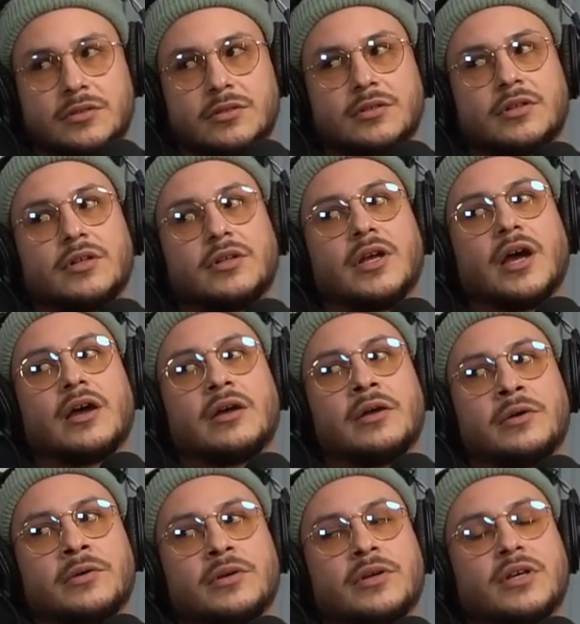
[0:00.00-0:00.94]
Shouts to
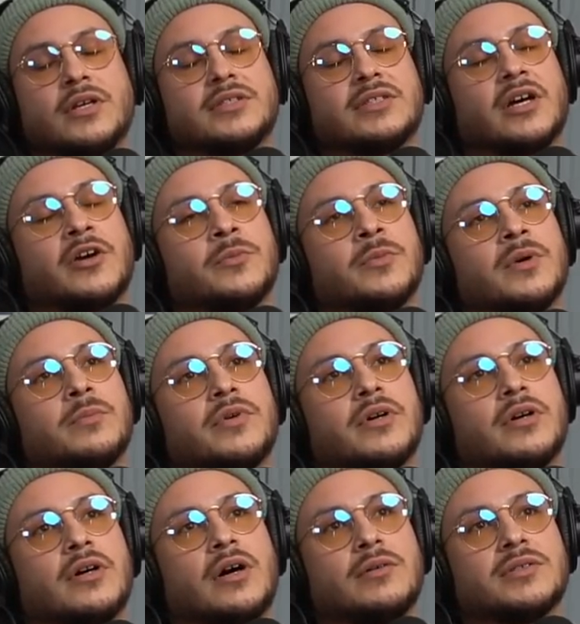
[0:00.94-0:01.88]
Exer. Because I
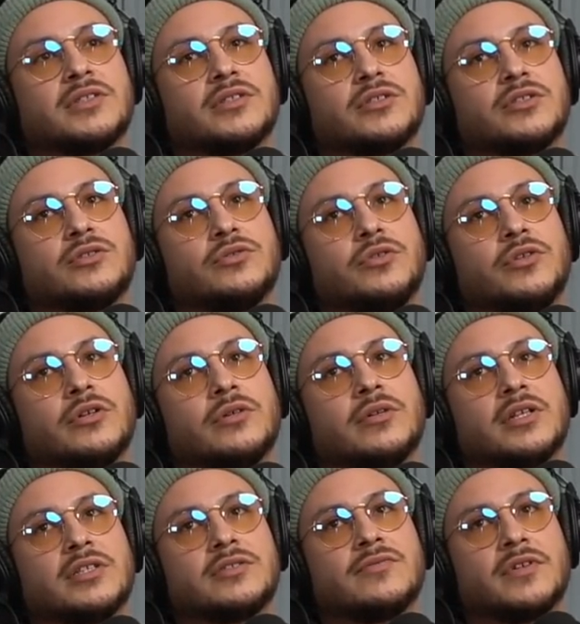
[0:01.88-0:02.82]
remember I was in a studio
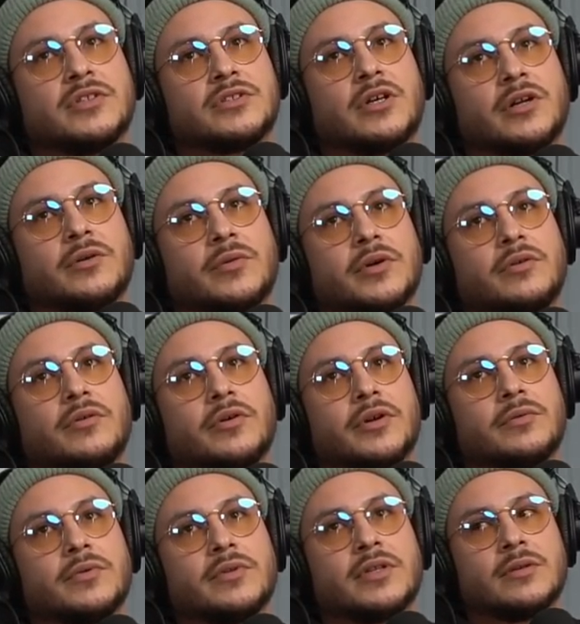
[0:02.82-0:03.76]
when I first started
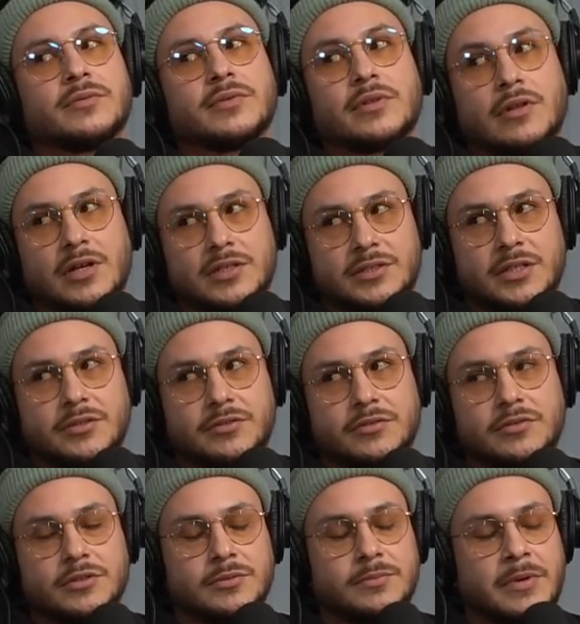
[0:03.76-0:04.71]
recording with them, with the Lost
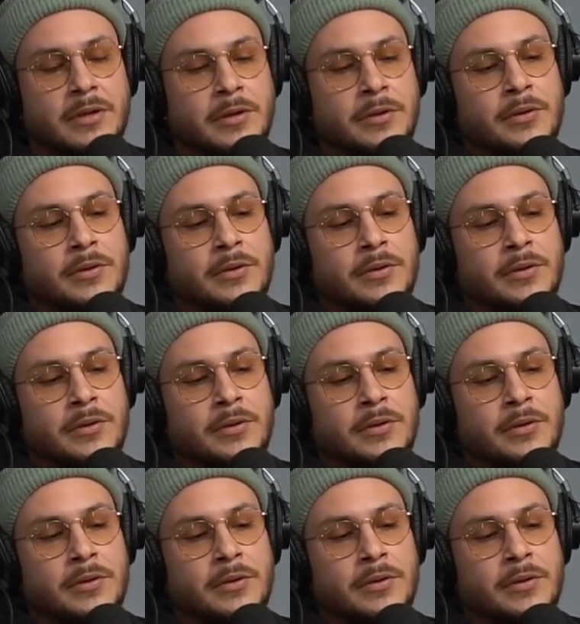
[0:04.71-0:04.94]
Angels group.